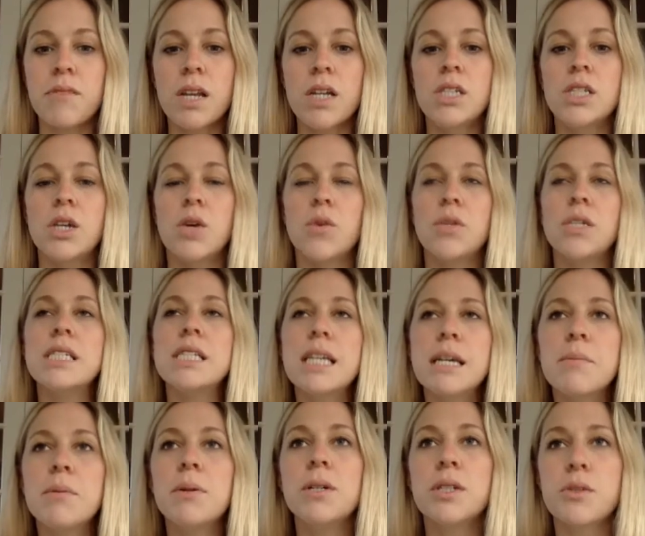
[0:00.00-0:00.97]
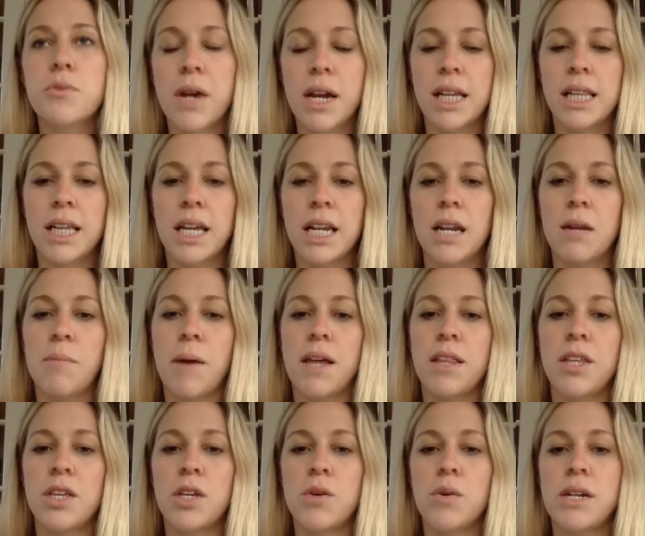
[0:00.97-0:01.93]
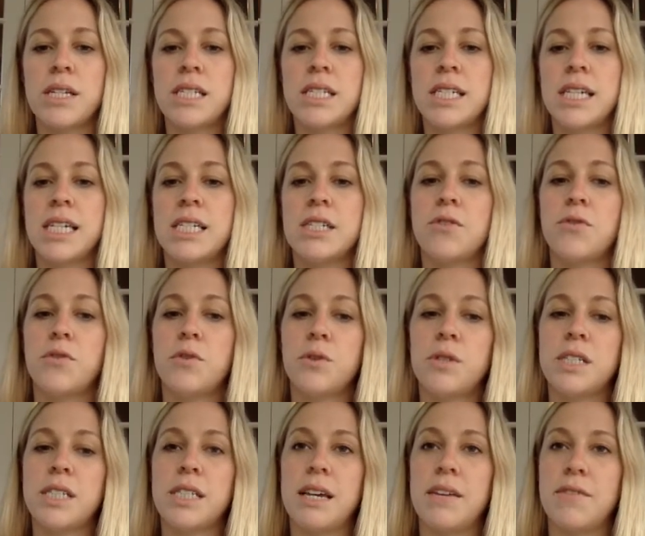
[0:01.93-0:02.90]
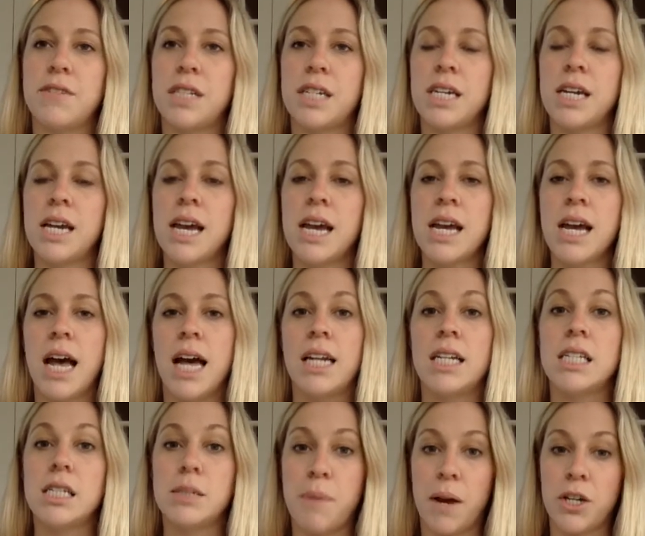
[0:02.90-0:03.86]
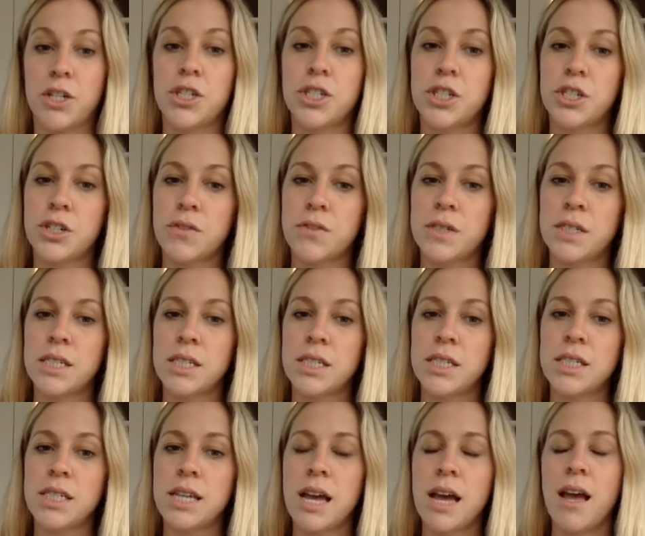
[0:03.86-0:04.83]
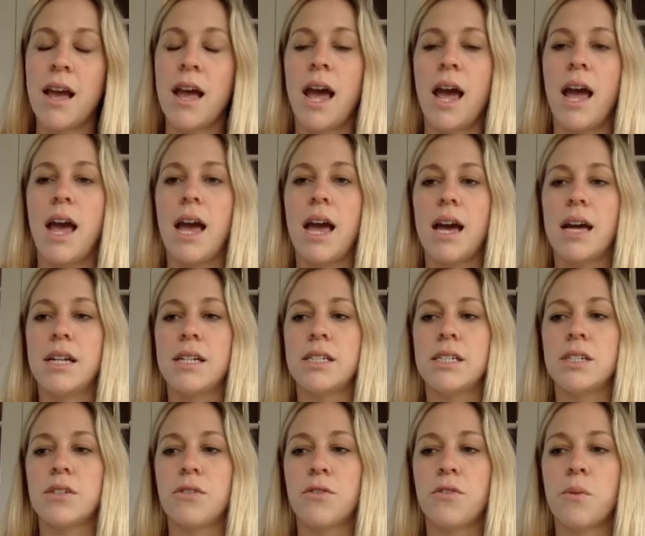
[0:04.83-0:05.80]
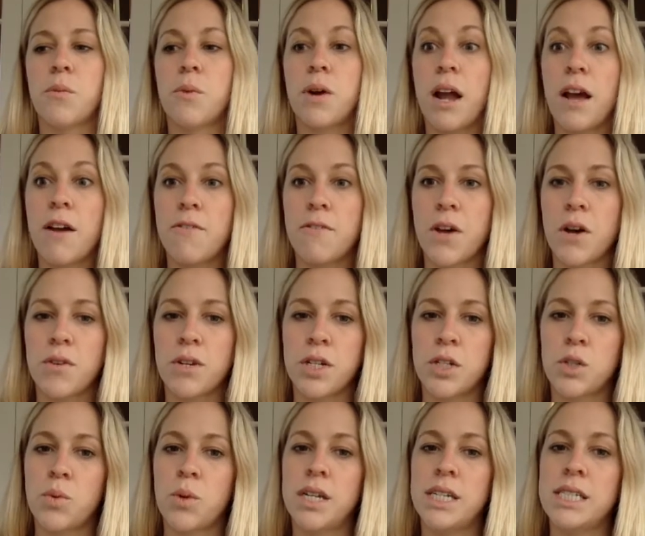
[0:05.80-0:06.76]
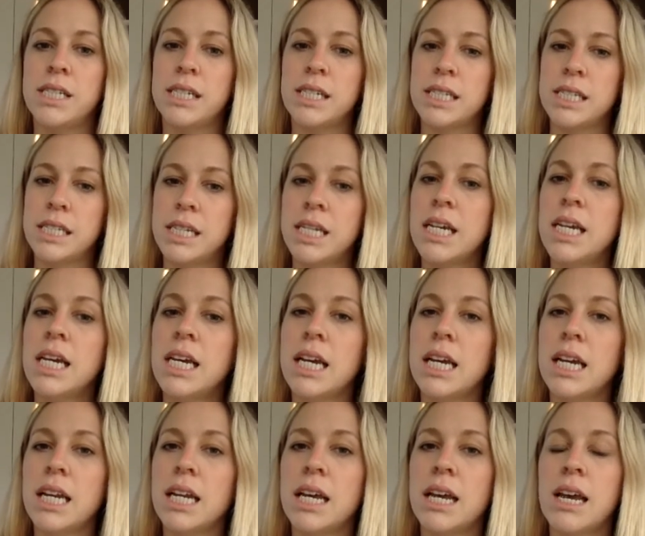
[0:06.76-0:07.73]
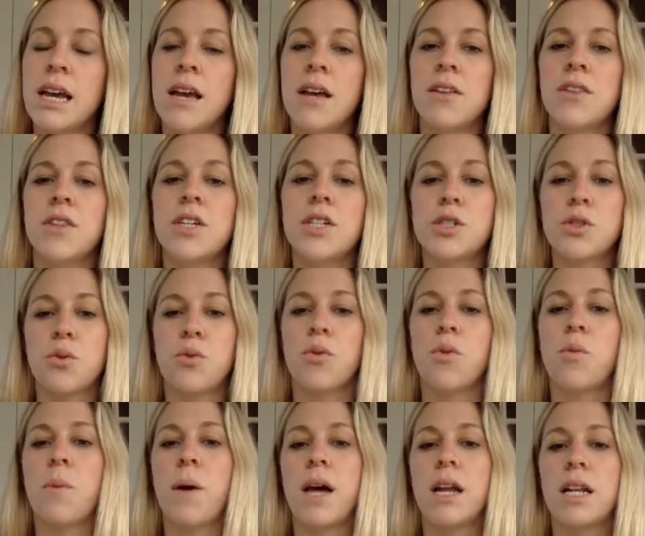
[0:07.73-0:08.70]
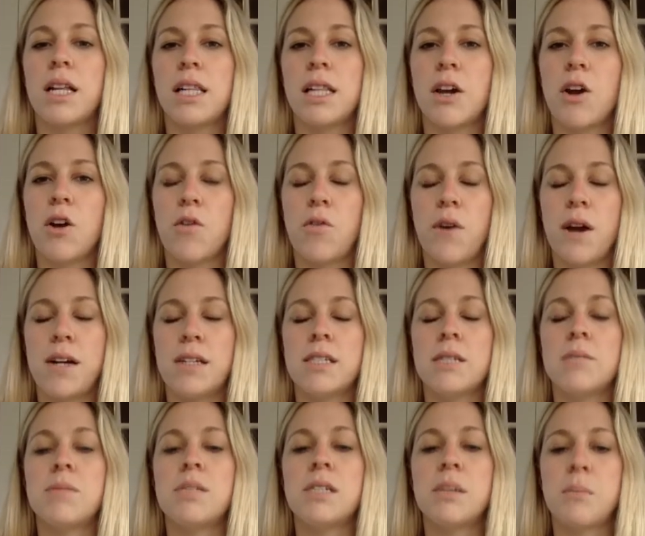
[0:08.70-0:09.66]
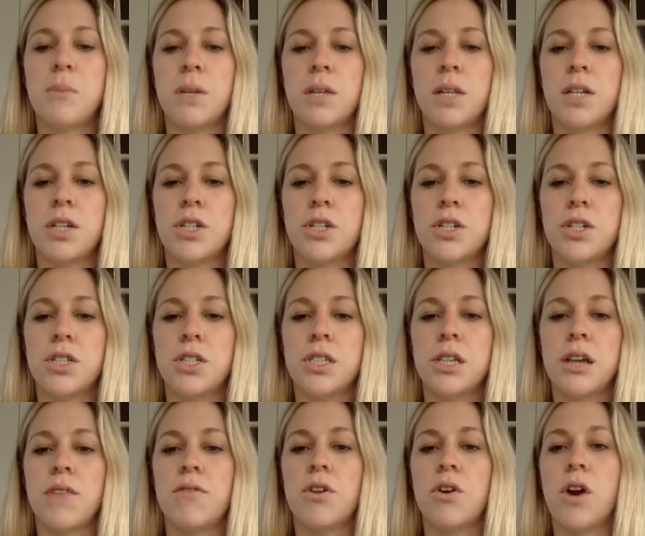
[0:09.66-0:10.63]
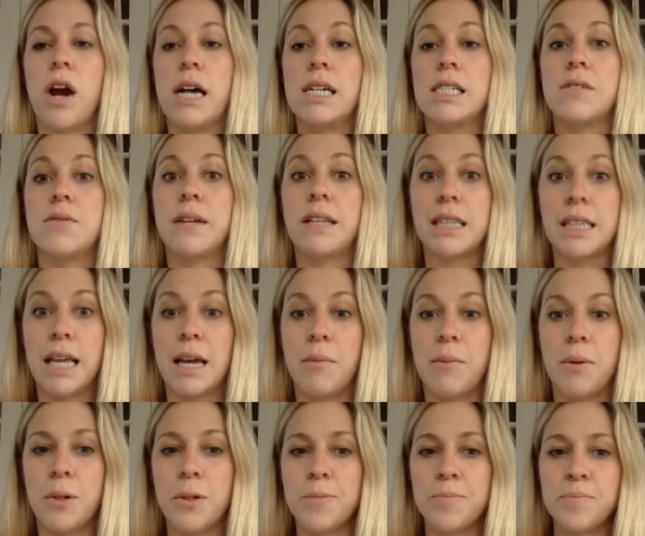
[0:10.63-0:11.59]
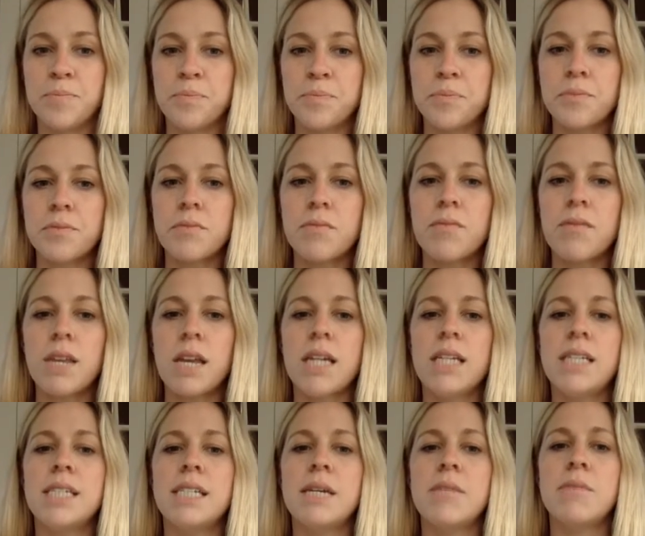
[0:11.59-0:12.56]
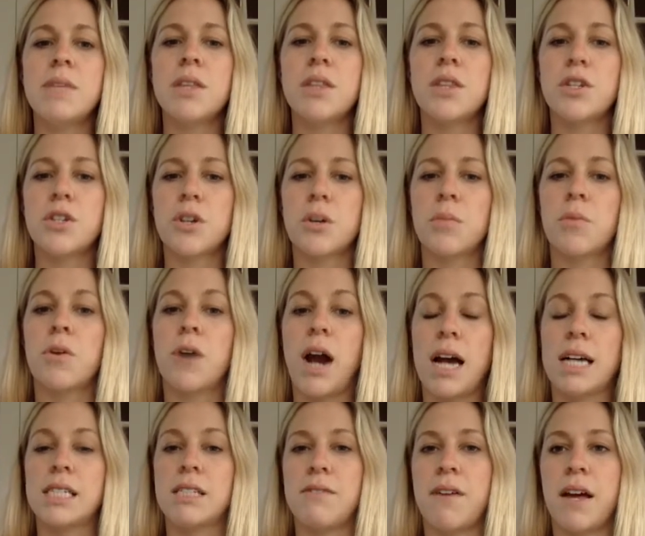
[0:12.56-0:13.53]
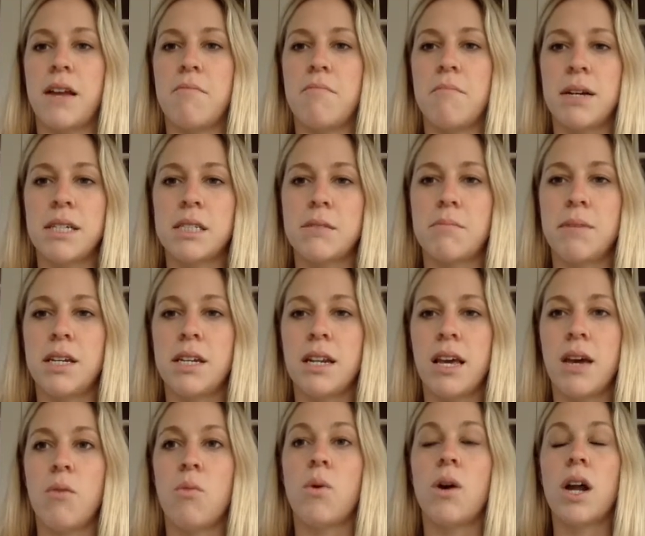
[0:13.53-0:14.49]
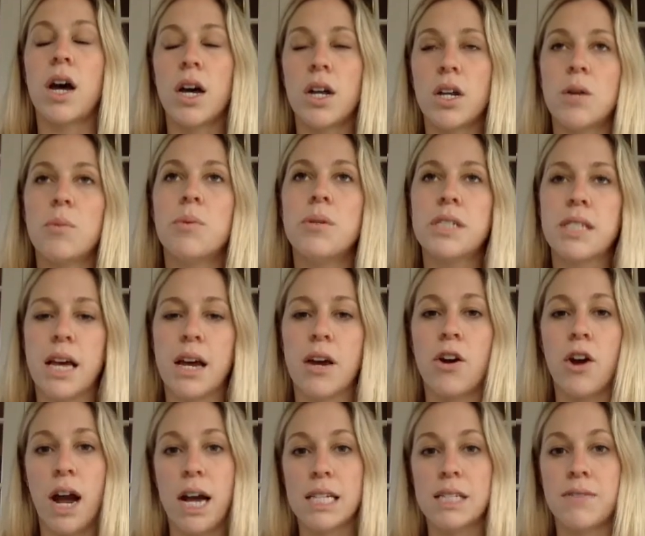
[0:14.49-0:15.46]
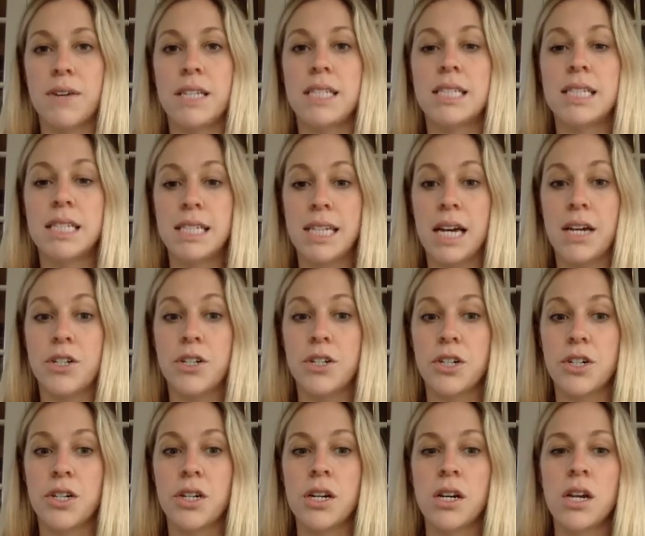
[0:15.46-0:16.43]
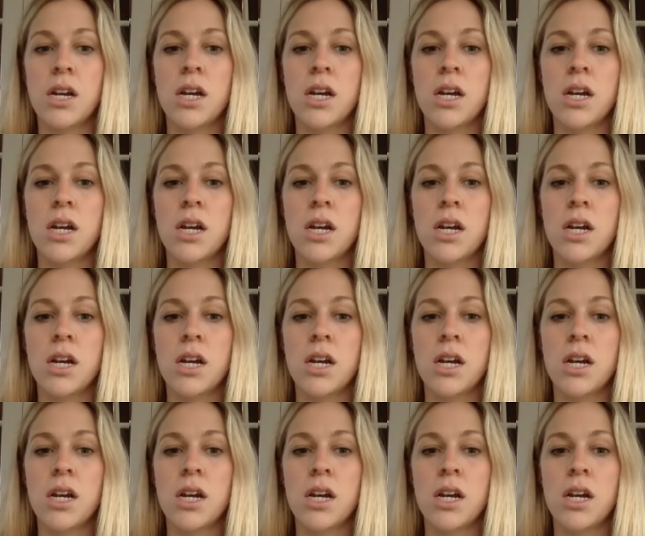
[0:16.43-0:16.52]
So this label is regulated by the USDA's Food Safety and Inspection Services. And from what I found in 2016, this group had clarified some stipulations of the grass-fed label and deemed that the term grass-fed must meet a 100% grass-fed standard.